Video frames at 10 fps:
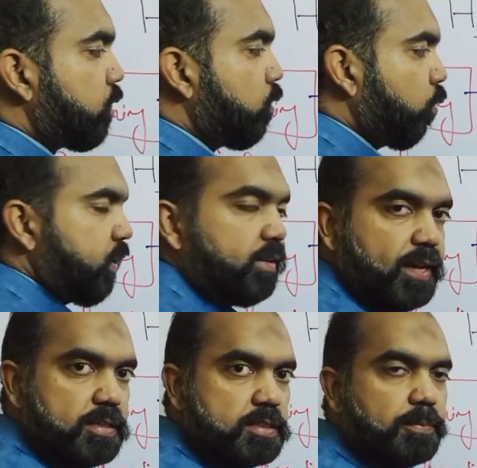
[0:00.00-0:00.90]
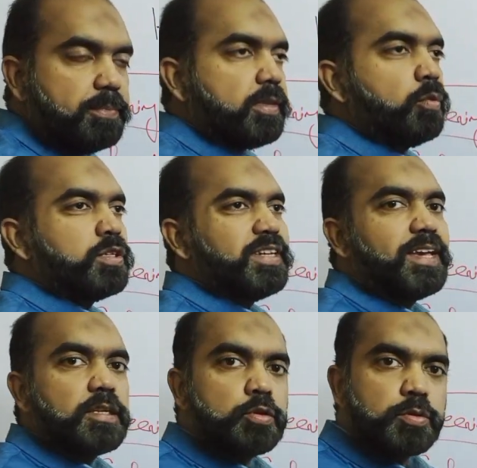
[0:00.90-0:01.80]
loading test would
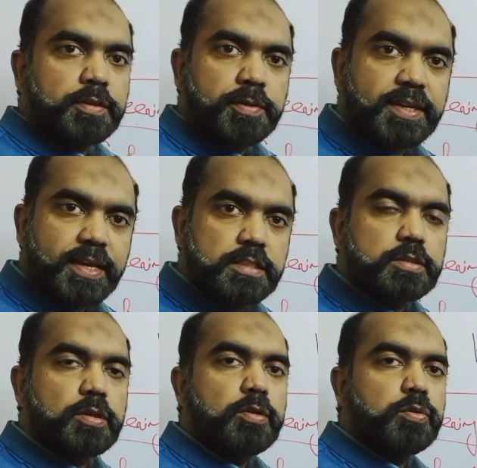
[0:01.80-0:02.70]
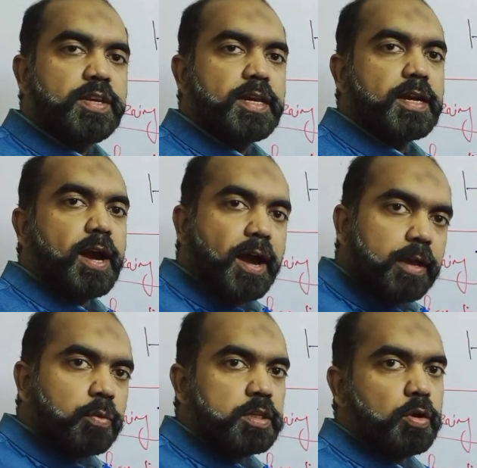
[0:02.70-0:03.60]
take usually 3 days to intake a high
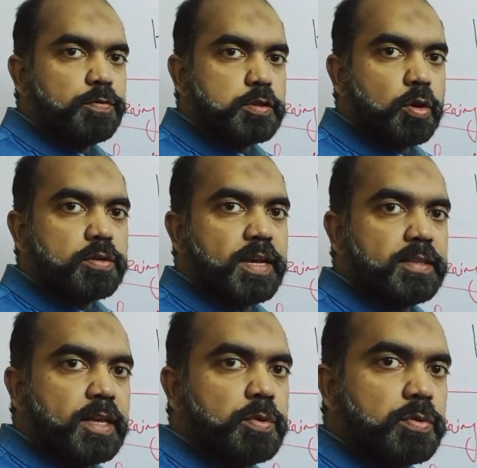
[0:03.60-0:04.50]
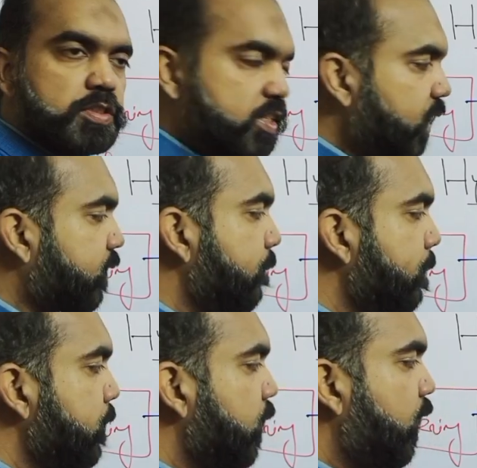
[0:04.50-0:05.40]
quantity of salt, and then we would check
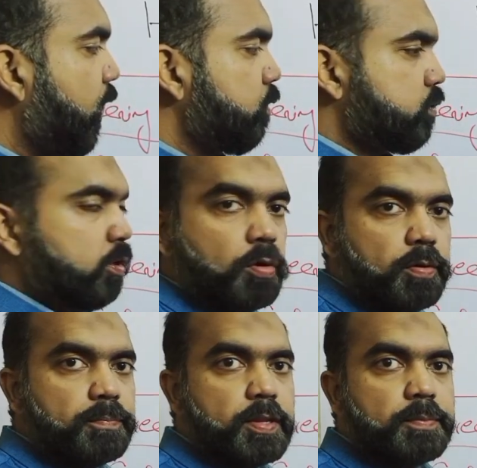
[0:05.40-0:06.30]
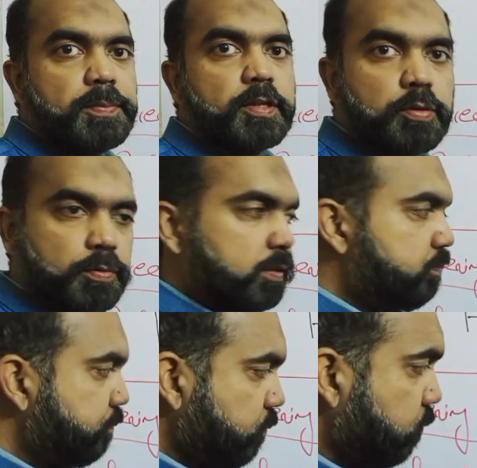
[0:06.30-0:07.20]
aldosterone, maybe in the
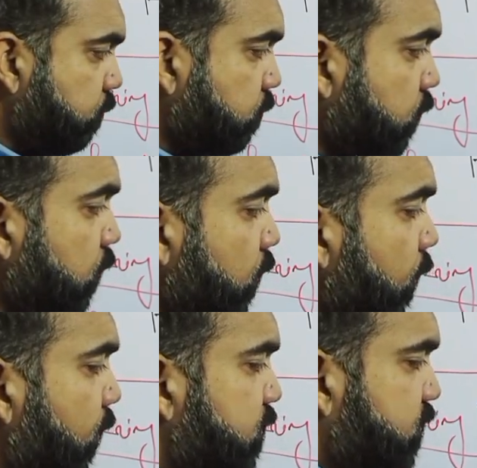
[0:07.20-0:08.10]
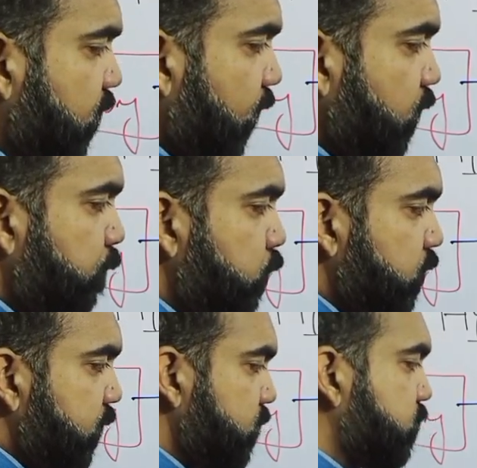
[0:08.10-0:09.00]
urine. In saline infusion
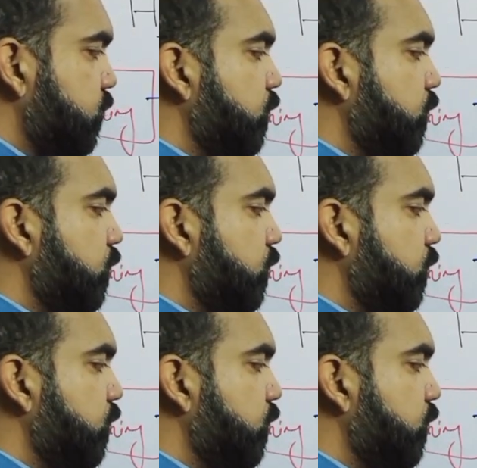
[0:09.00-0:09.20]
test,